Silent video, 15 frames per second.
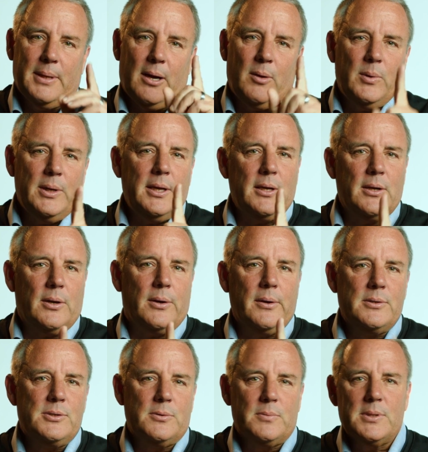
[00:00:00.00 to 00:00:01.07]
but I want to
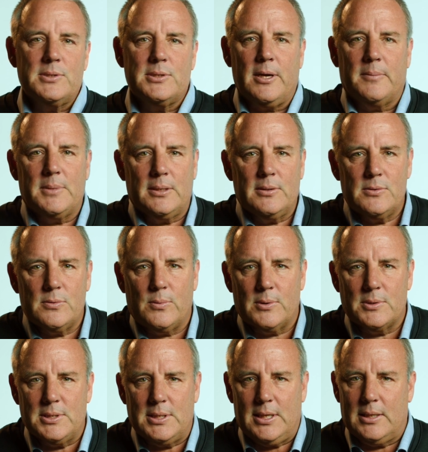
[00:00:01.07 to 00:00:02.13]
encourage you with something
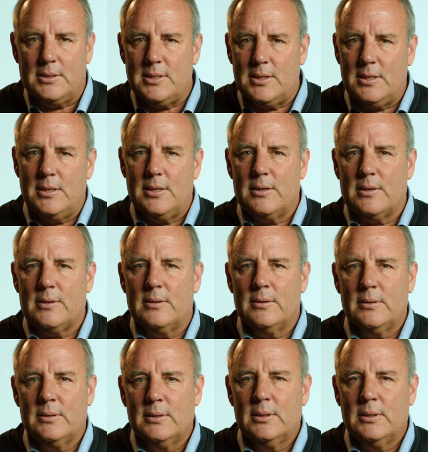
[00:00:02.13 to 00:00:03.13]
towards the end of the year.